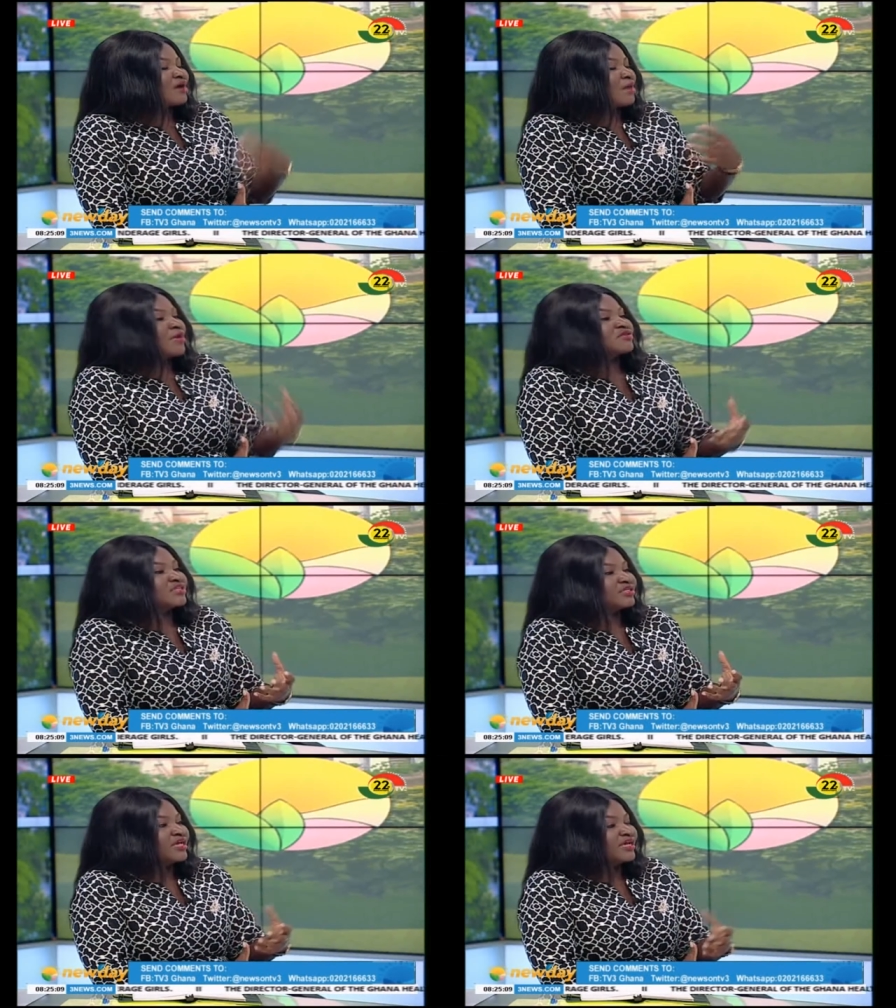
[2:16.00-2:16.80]
come out
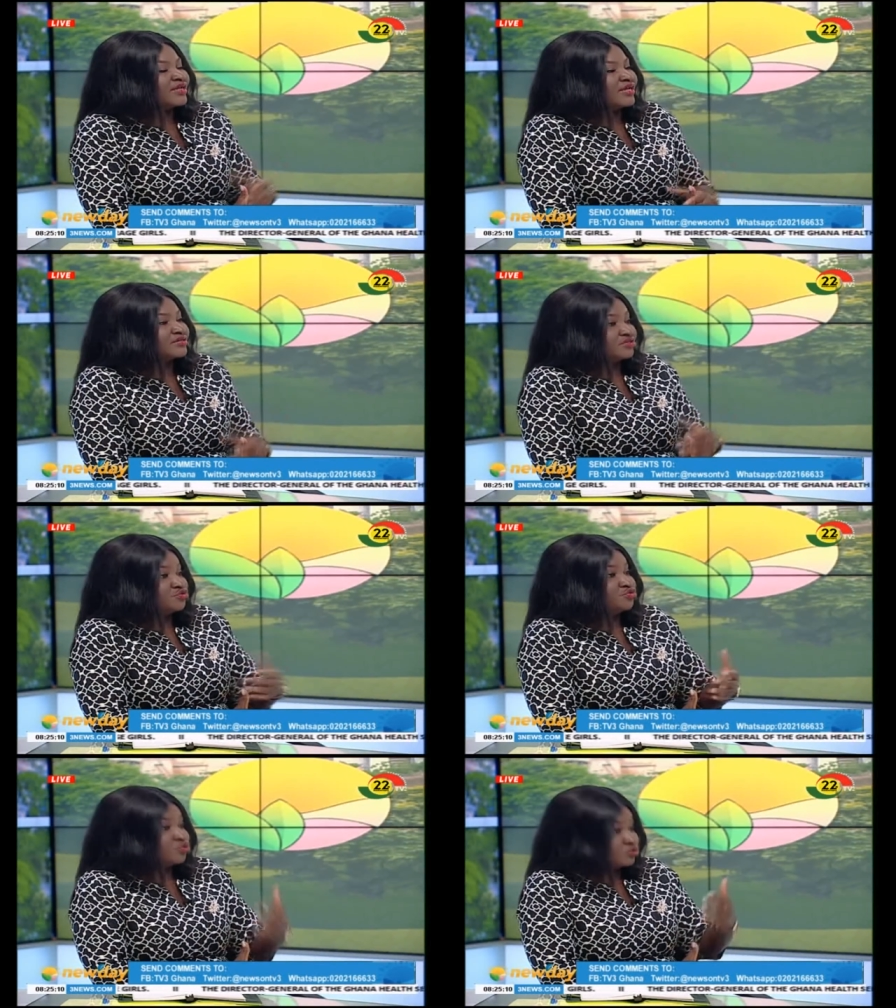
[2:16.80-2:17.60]
and and and
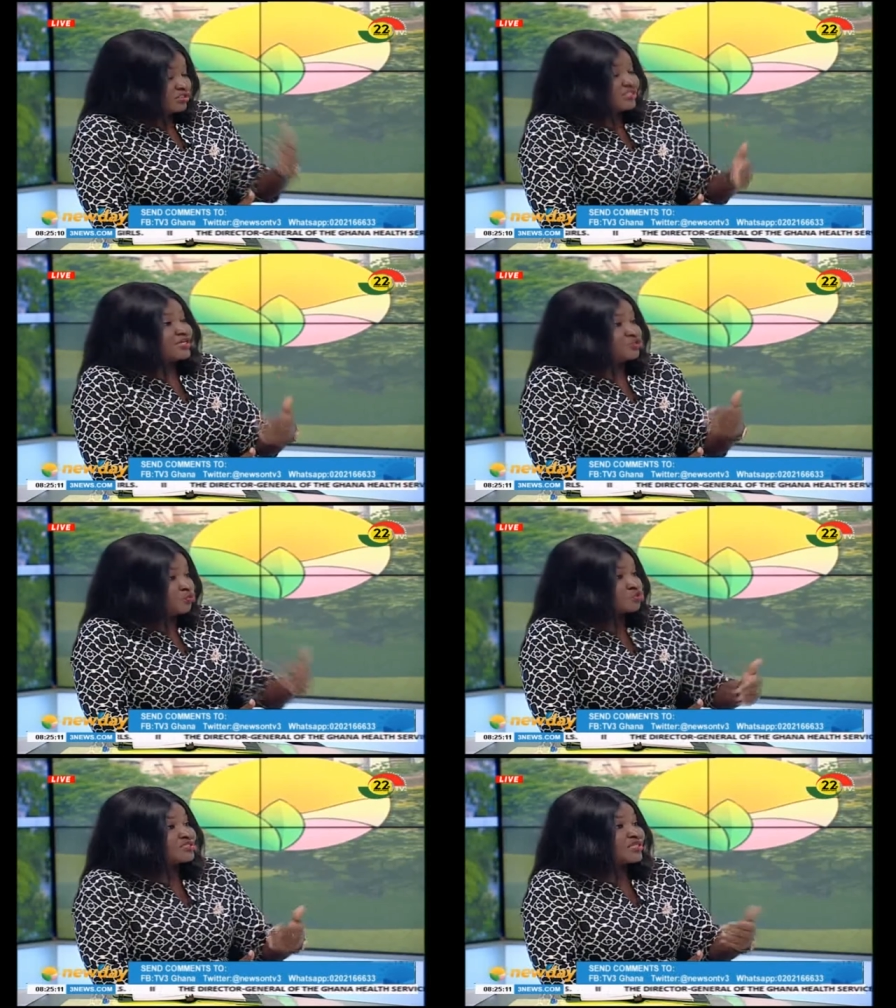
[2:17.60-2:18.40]
you know say you
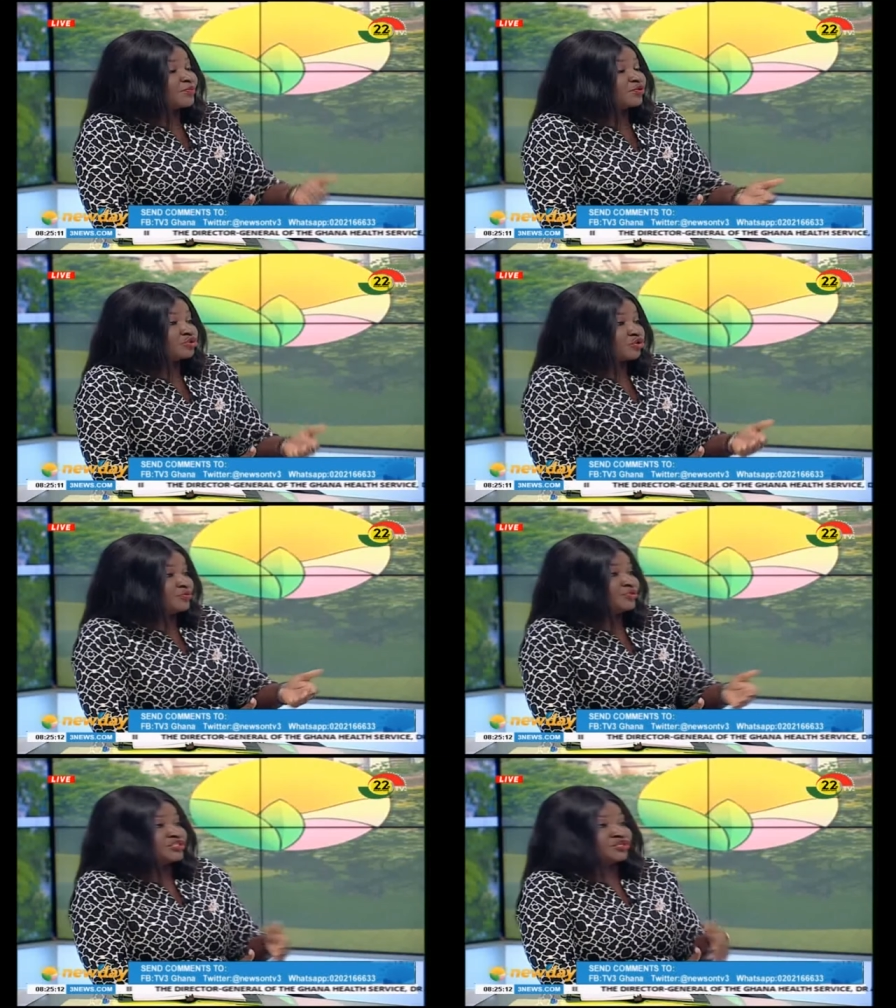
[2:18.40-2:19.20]
want to support your community?